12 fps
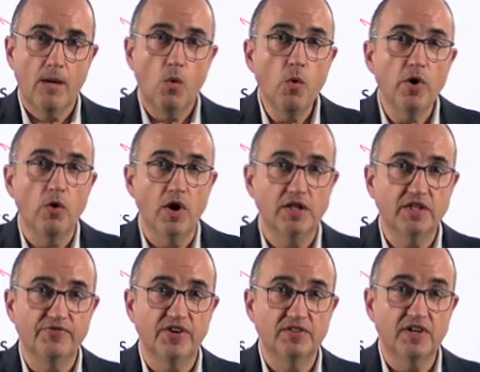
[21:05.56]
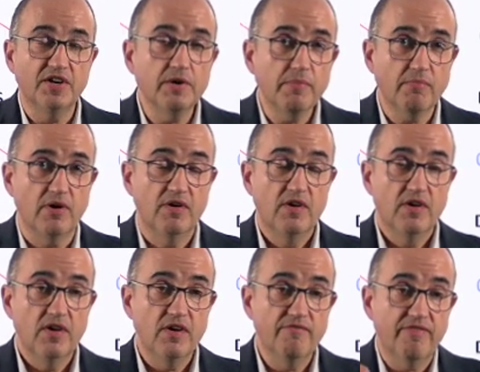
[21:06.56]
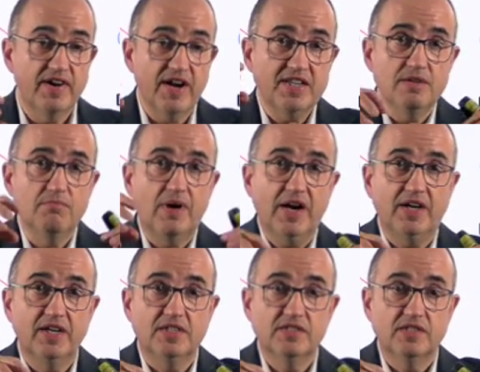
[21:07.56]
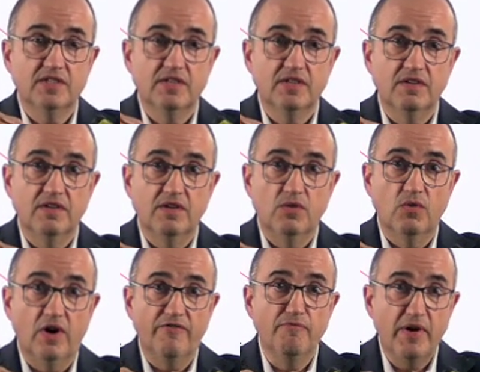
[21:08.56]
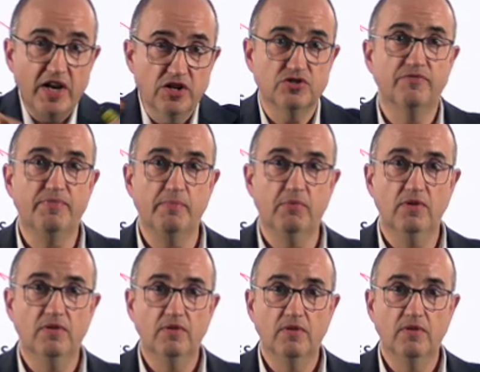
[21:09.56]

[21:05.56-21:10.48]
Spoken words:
We all are different. And remember, in financial markets, we have millions of people.